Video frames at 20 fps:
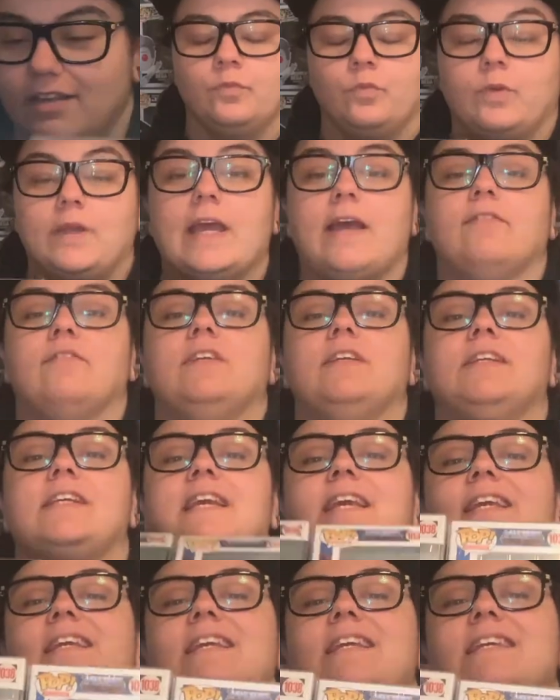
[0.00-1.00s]
We have
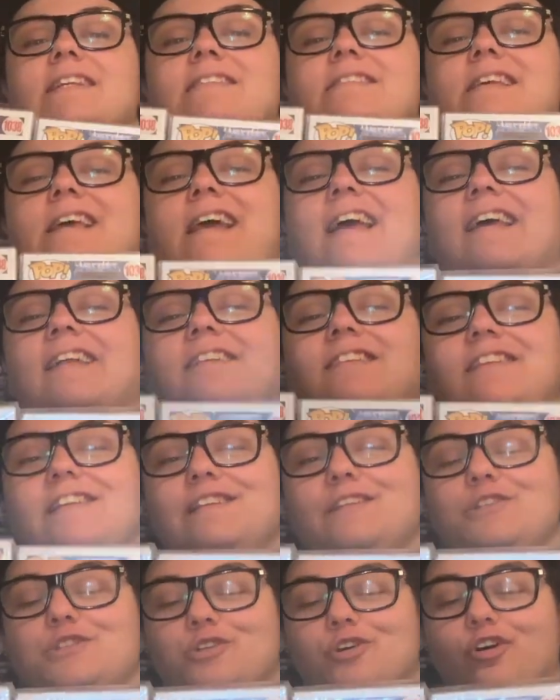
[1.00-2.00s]
King Hiss and
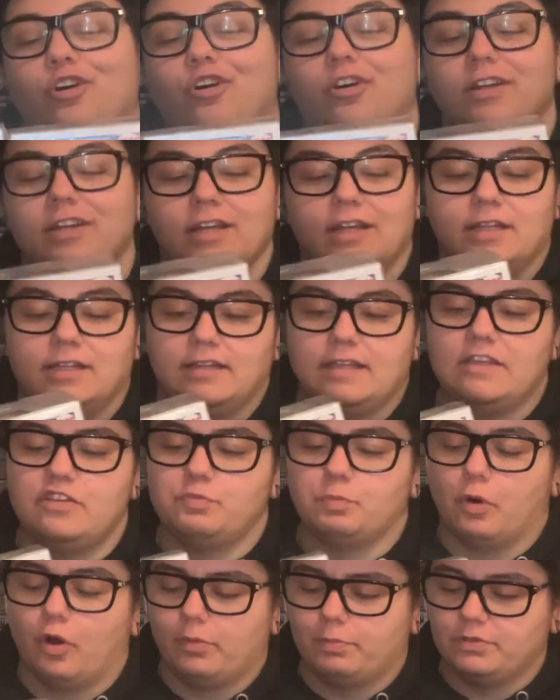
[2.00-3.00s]
Ninja. These
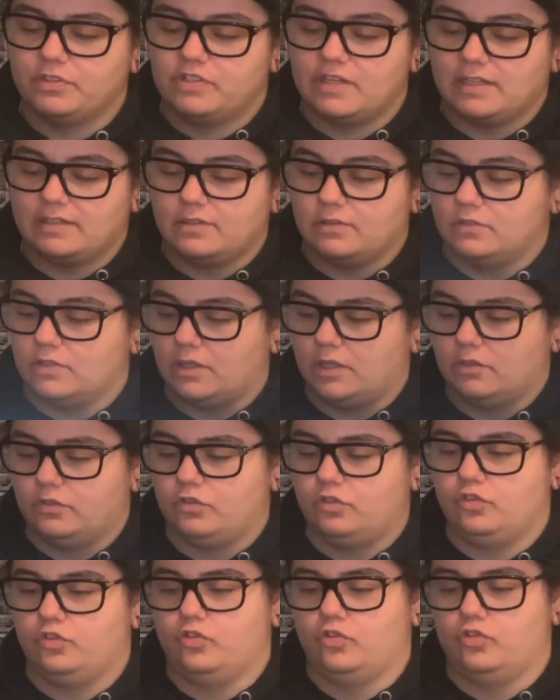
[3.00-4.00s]
paw protectors are
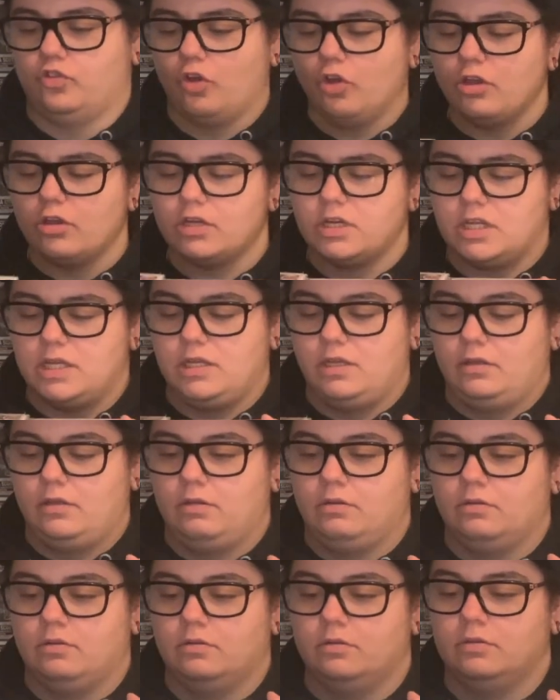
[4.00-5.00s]
sturdy.
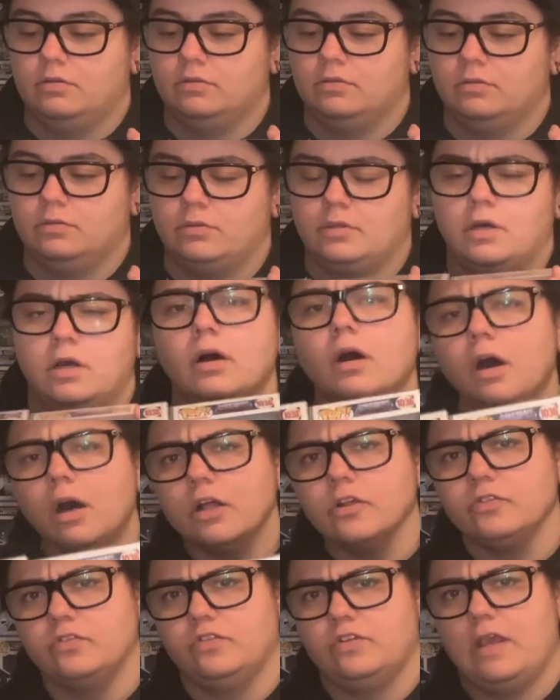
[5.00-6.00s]

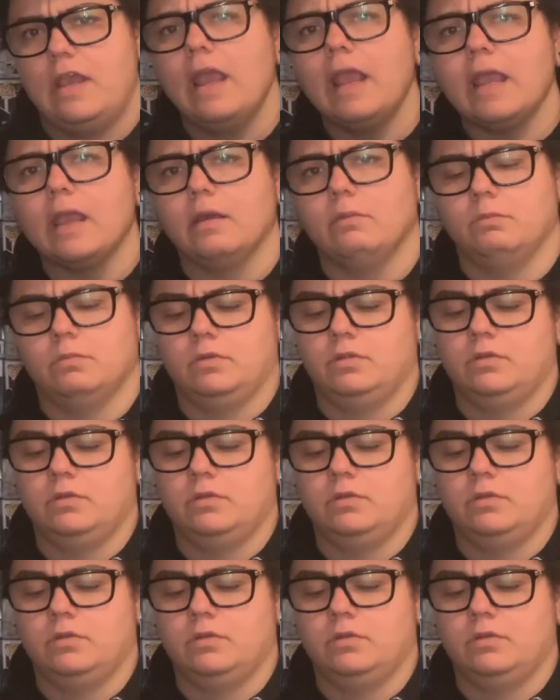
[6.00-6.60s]
Damn.